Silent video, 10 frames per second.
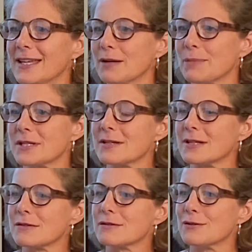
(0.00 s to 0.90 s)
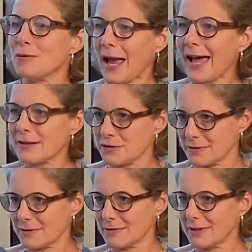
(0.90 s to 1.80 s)
a business who
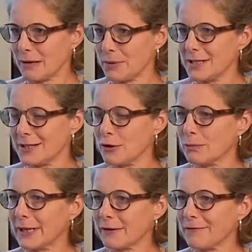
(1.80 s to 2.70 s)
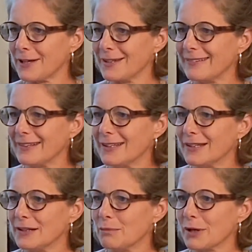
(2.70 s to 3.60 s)
has a PTO benefit, but mm -hmm.